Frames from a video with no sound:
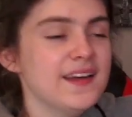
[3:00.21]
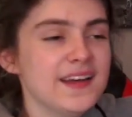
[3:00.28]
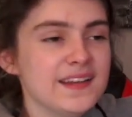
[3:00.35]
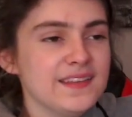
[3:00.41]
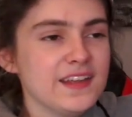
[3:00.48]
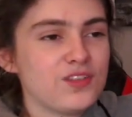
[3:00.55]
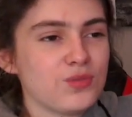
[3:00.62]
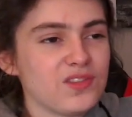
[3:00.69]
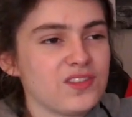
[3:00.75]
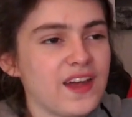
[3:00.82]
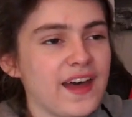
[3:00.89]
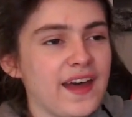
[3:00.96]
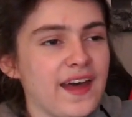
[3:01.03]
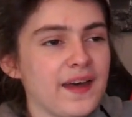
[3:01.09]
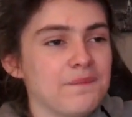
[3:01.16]
This was
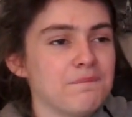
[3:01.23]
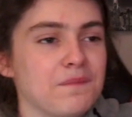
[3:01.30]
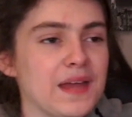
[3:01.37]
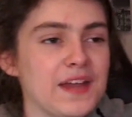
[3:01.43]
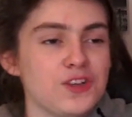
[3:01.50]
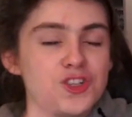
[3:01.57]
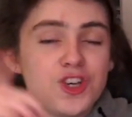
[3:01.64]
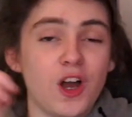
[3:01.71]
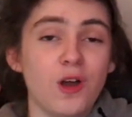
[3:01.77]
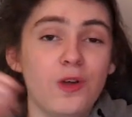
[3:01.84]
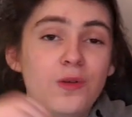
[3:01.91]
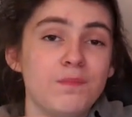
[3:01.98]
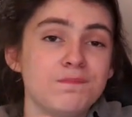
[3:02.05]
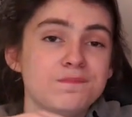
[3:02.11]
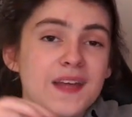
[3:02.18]
there. And Joe
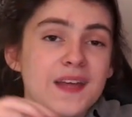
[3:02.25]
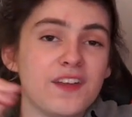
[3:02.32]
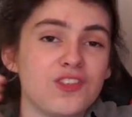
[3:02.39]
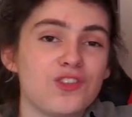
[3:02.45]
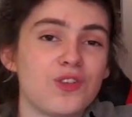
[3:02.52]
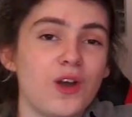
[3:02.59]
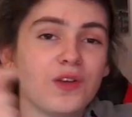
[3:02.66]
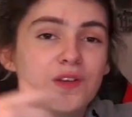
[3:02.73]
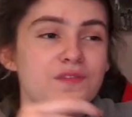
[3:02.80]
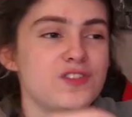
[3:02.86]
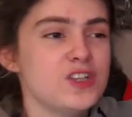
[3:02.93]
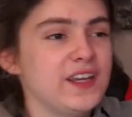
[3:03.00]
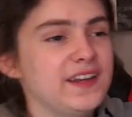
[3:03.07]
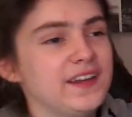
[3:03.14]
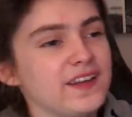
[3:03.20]
had a stroke of
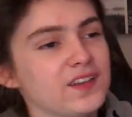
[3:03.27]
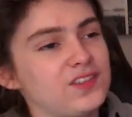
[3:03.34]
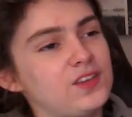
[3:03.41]
genius.